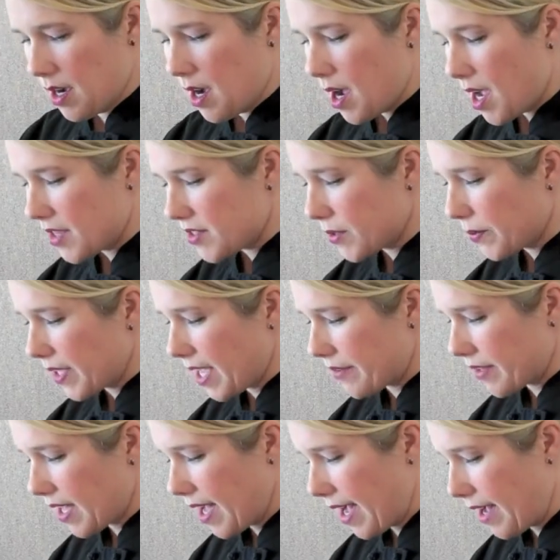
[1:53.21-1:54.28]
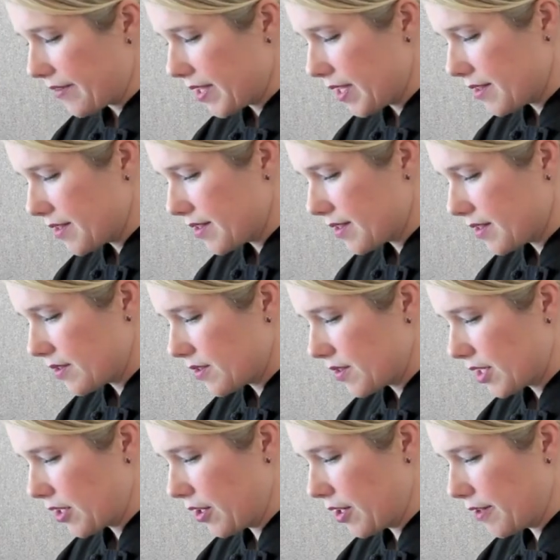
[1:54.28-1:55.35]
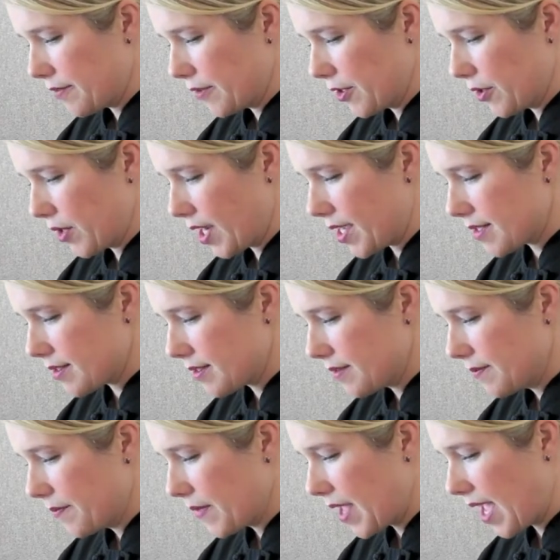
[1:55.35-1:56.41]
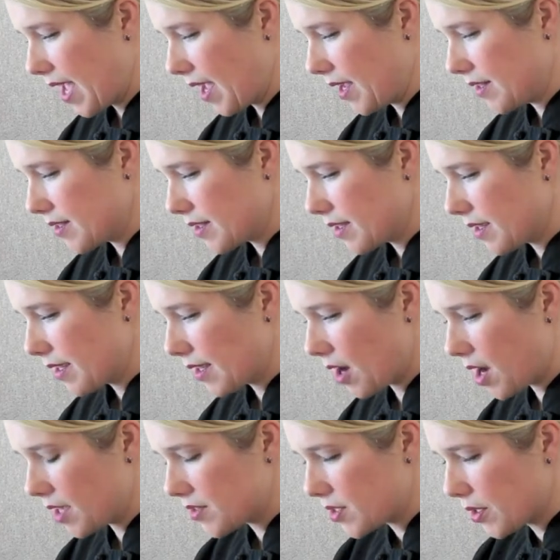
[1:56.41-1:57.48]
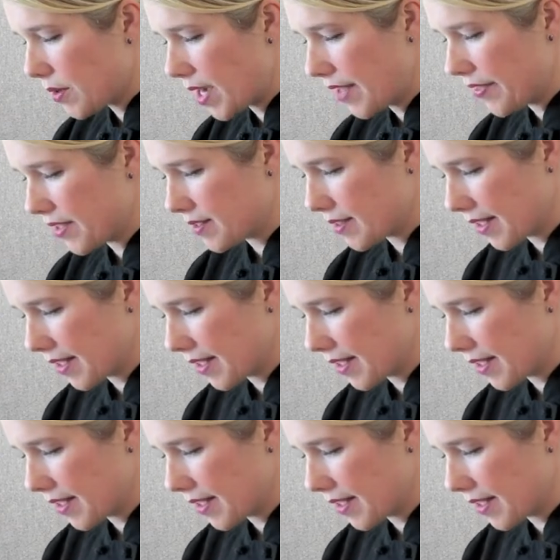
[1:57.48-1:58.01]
Also, we have a cava. This is Segura Viudas. And also on this